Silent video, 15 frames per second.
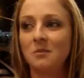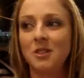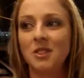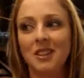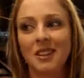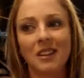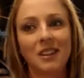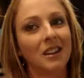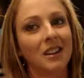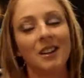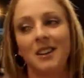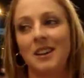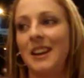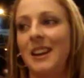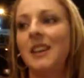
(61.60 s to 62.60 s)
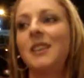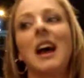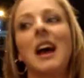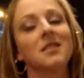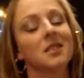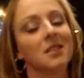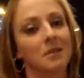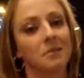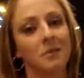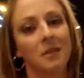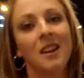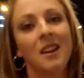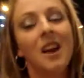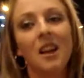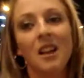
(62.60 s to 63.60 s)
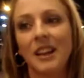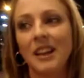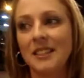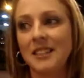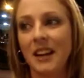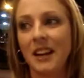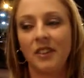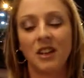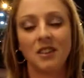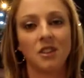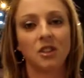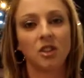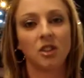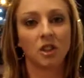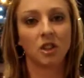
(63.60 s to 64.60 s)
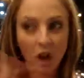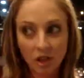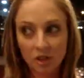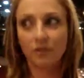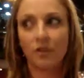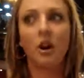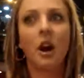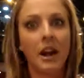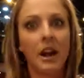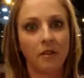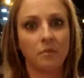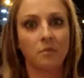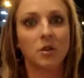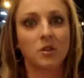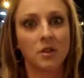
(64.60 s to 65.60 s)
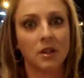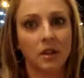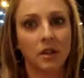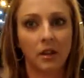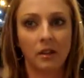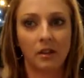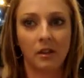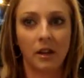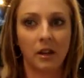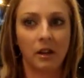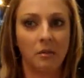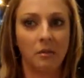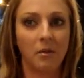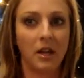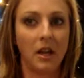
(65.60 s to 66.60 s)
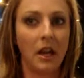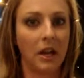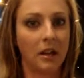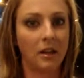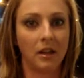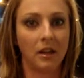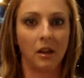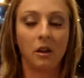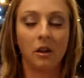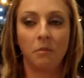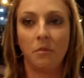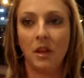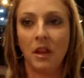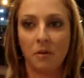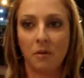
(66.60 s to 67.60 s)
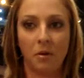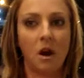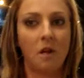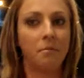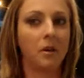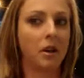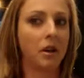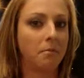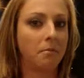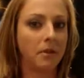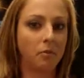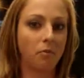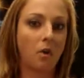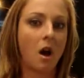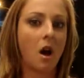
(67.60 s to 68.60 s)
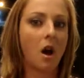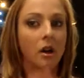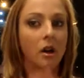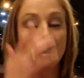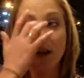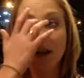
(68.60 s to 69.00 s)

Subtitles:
to music, it has to, like I said, I've got such a large variety of music. It could be anything. It could be hip hop. It could be rock.